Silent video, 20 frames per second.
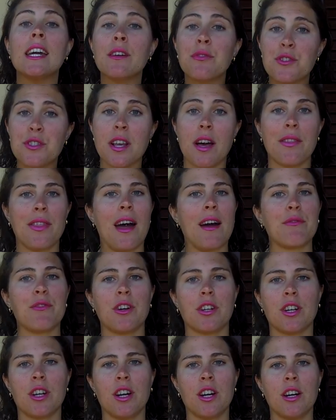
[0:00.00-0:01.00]
if South
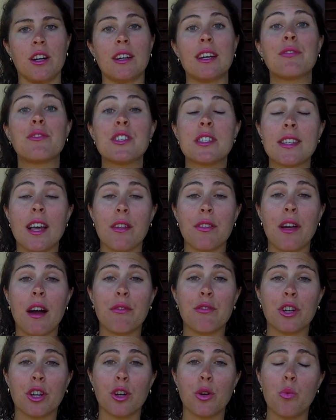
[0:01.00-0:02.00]
Africa, if the South
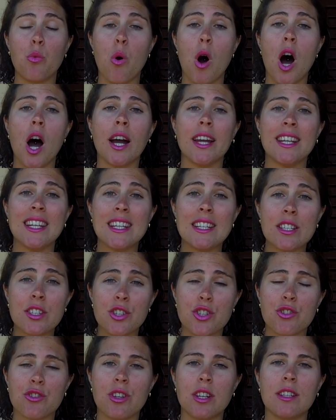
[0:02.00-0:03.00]
African wine
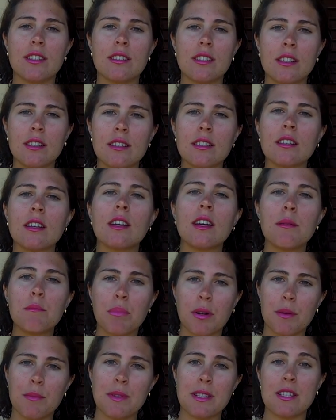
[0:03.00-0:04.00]
industry did
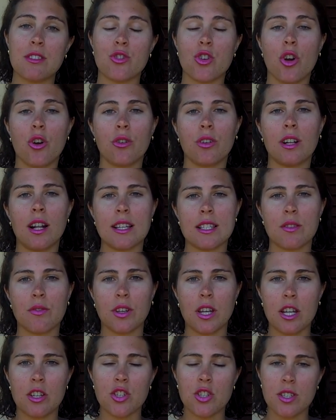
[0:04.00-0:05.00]
implement its own
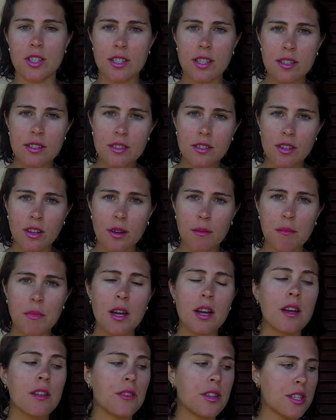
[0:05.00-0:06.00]
classification system,
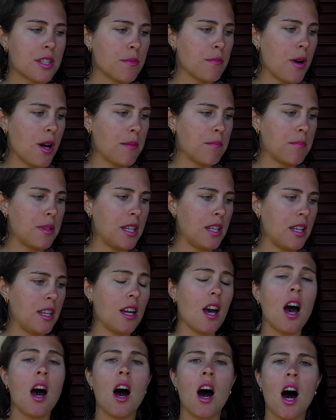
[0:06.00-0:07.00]
this might
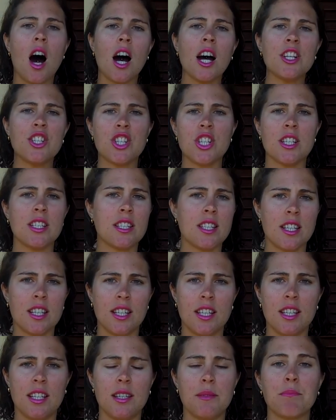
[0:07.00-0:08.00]
be I G
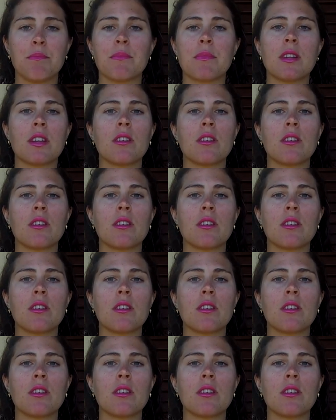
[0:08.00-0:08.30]
T